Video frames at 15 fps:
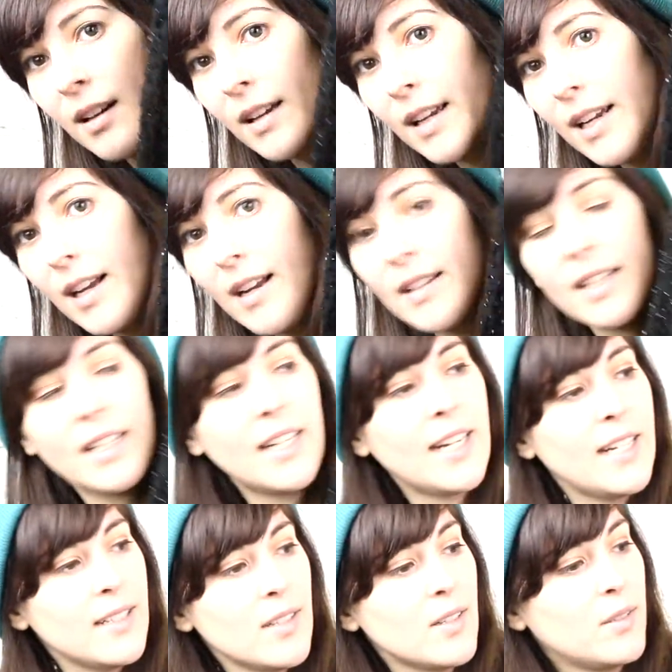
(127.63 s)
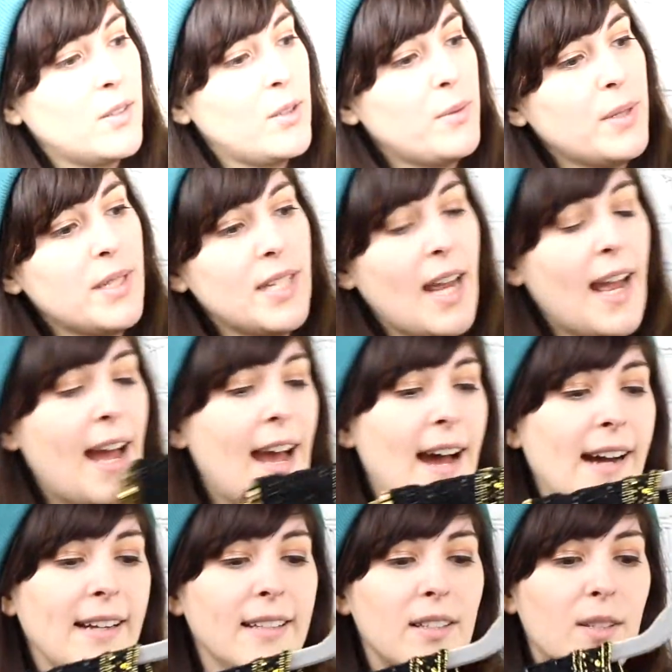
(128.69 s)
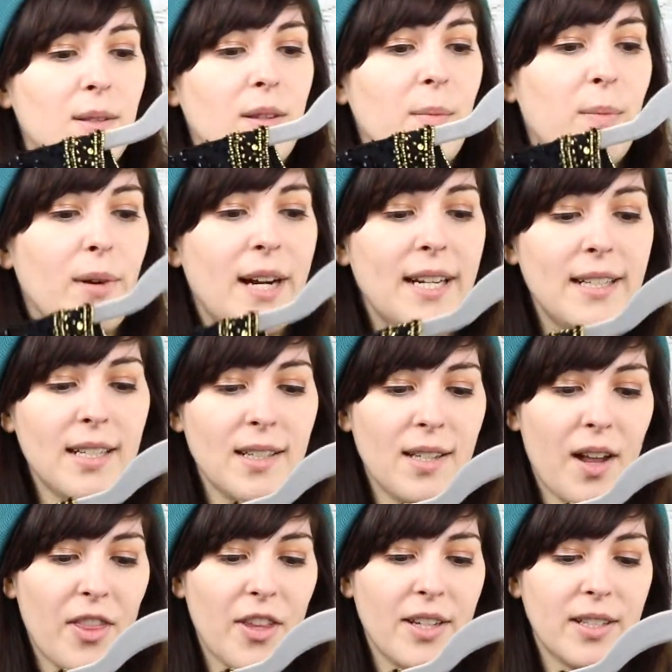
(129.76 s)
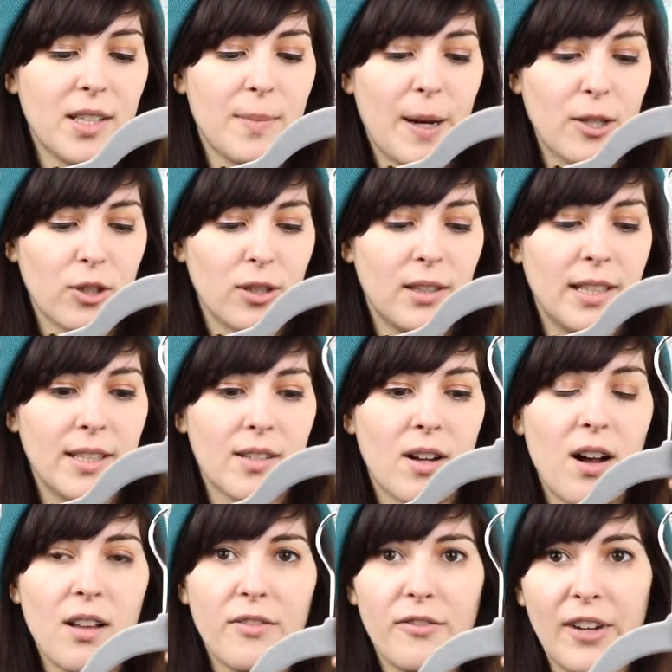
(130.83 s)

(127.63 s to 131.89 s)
and it is new with tags. The brand is nothing special. It's called